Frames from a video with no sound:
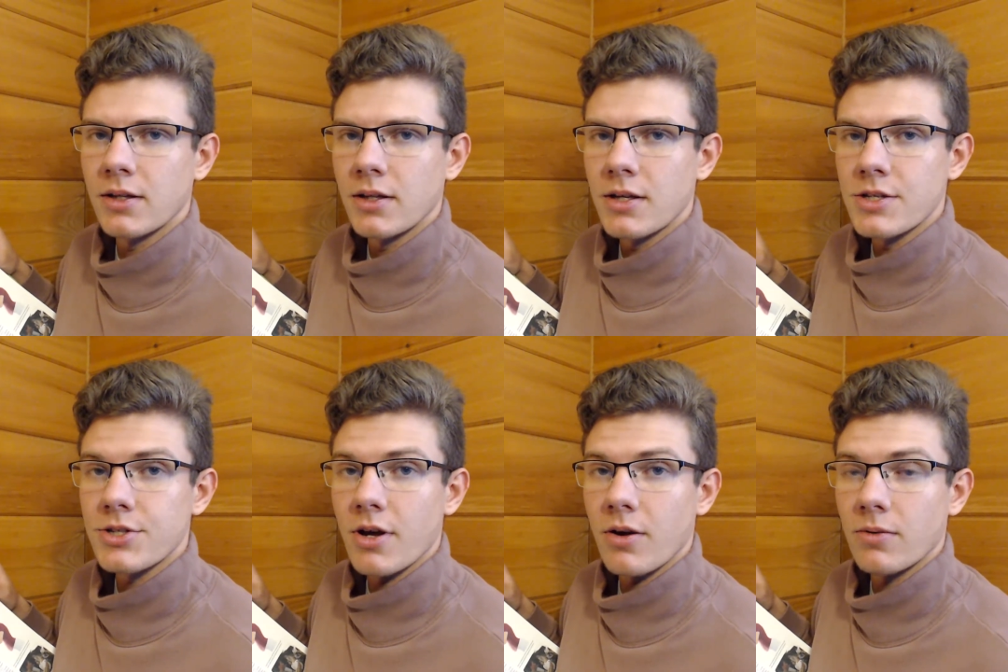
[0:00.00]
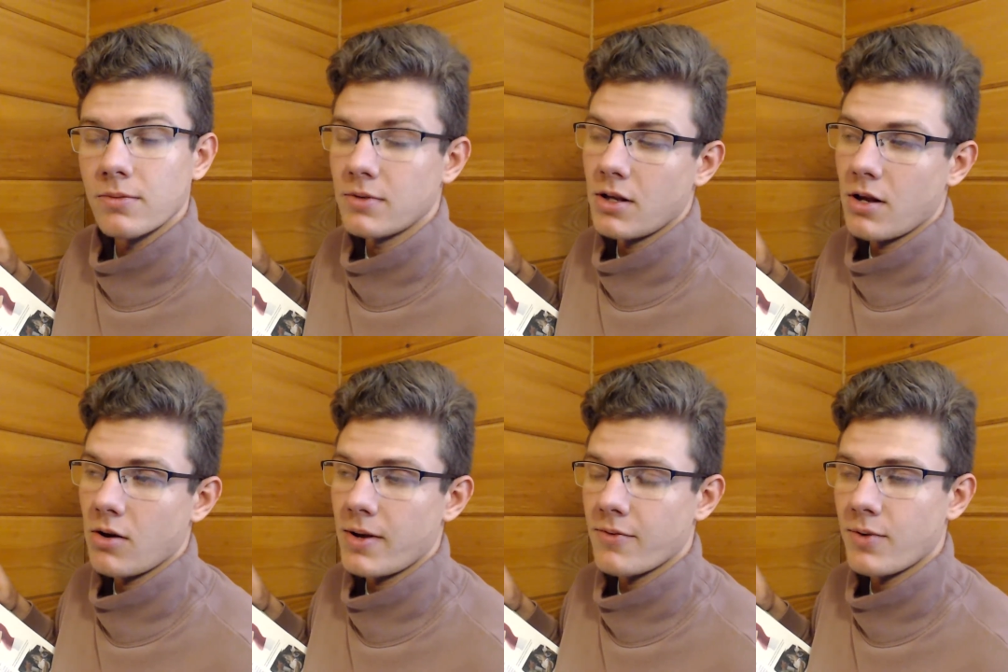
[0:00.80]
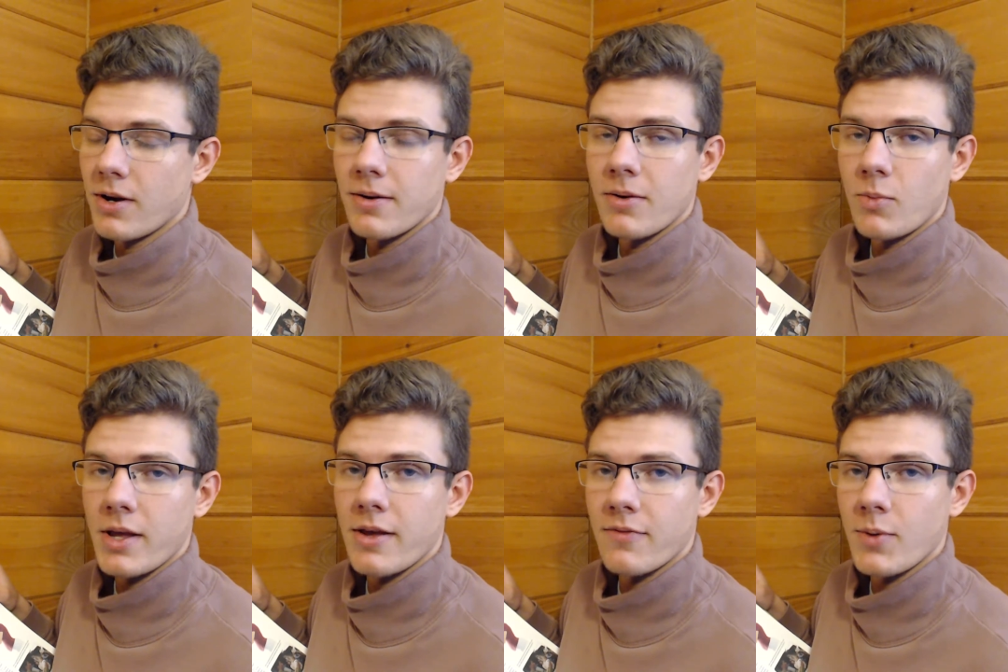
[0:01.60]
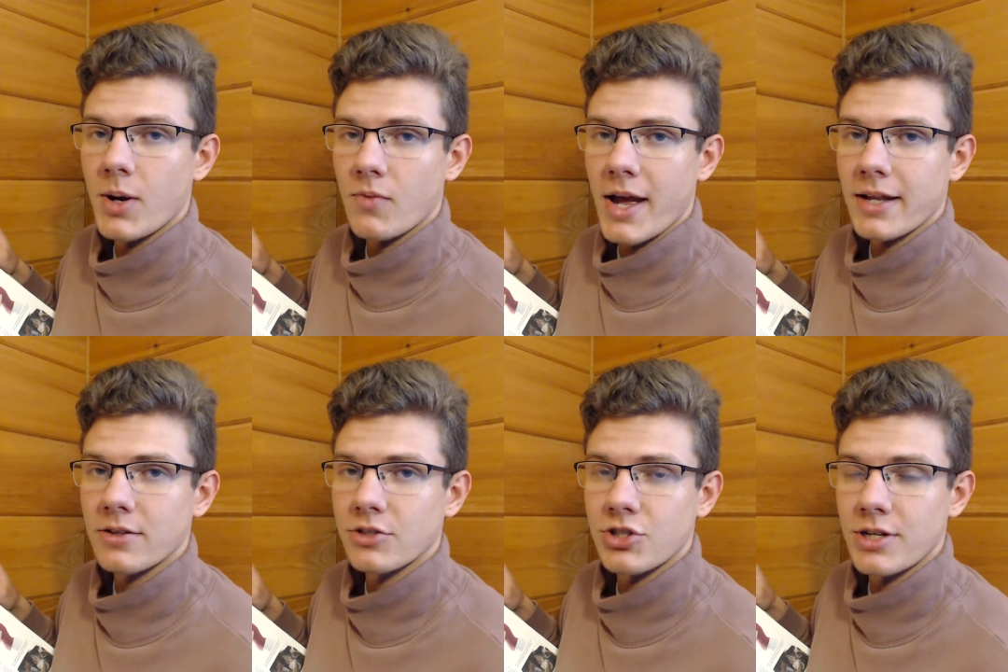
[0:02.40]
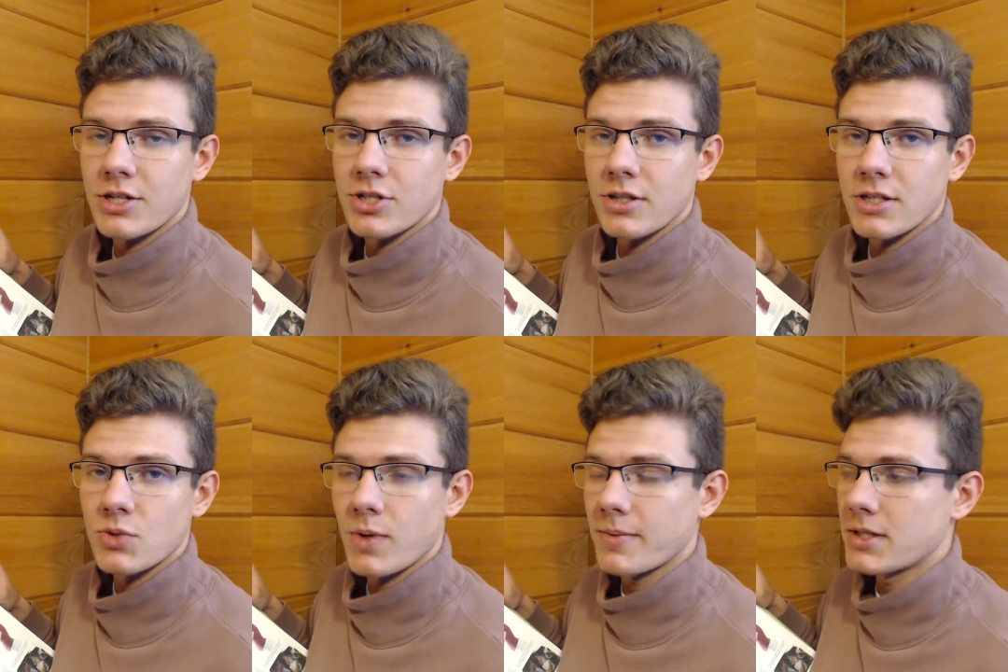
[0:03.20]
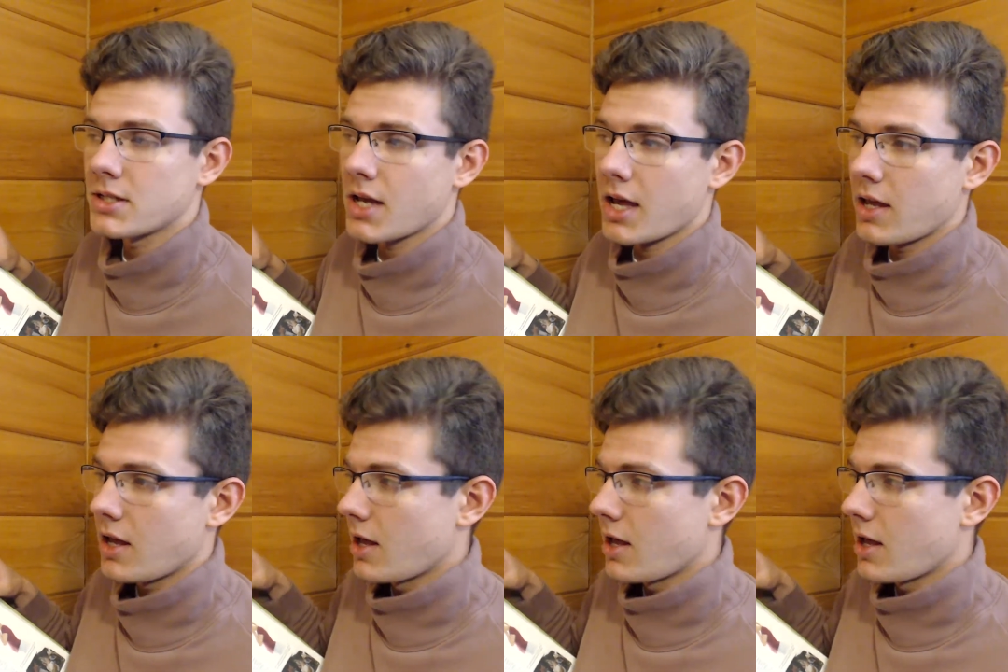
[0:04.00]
So, if we were radical traditionalists, we would say